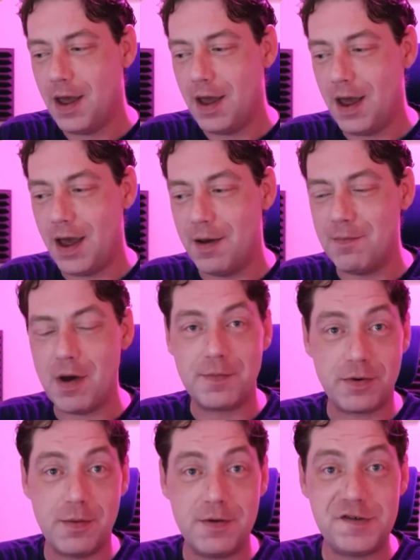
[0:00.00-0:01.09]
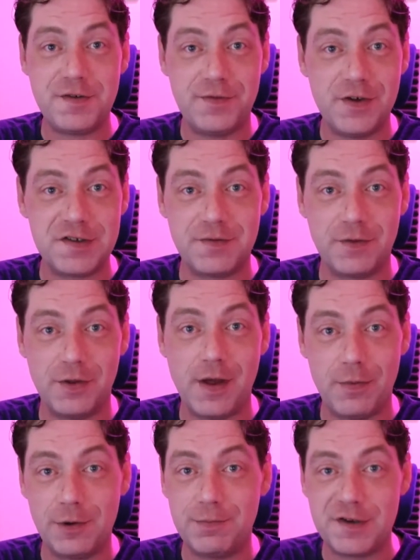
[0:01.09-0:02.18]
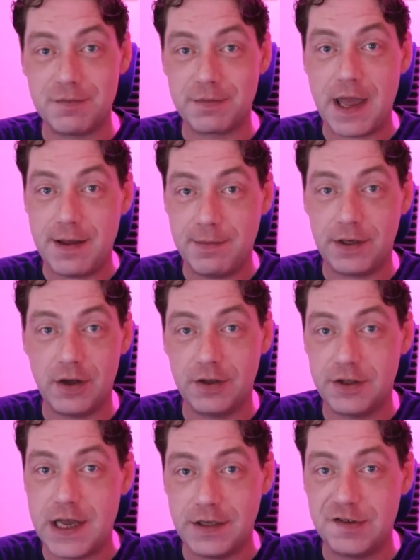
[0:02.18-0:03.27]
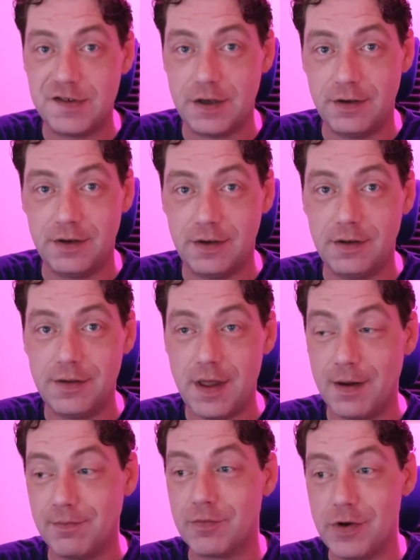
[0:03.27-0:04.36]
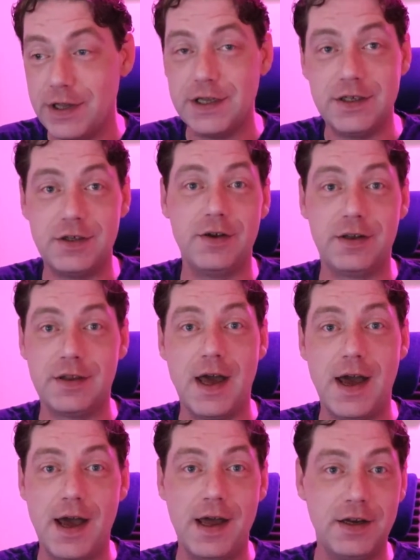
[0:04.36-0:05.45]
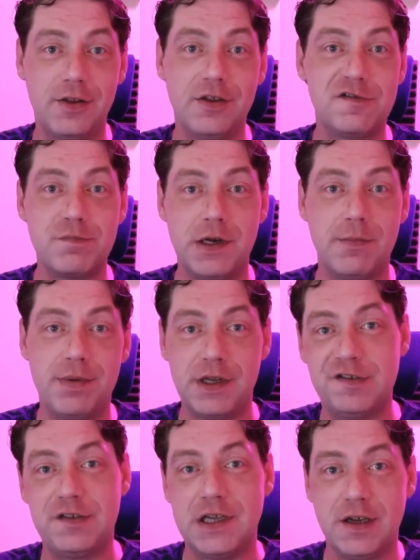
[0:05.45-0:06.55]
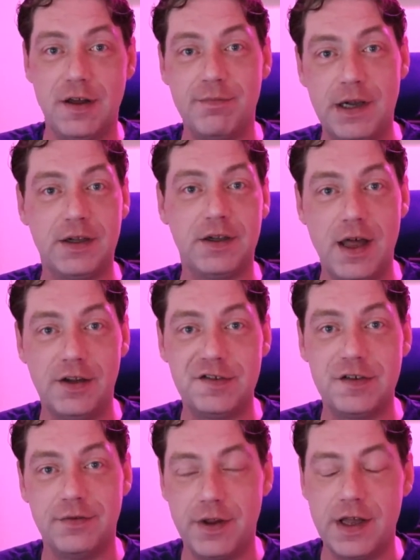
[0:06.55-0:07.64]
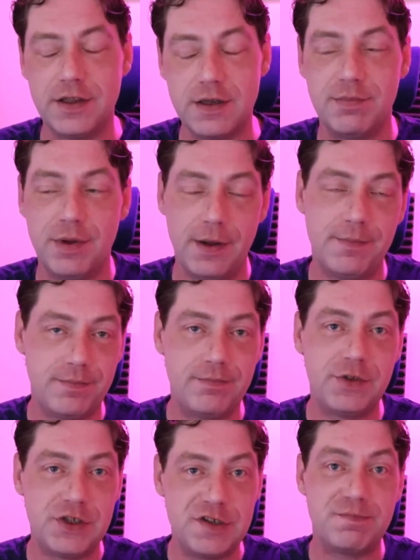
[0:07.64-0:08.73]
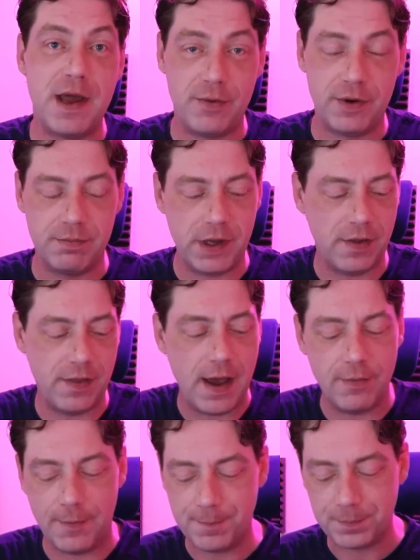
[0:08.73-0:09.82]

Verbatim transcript: Um, I promise you, first of all, there will be some gaming content soon. I'm really doing that. I know there's been a big stint of mental health stuff lately, but just bear with me on that one.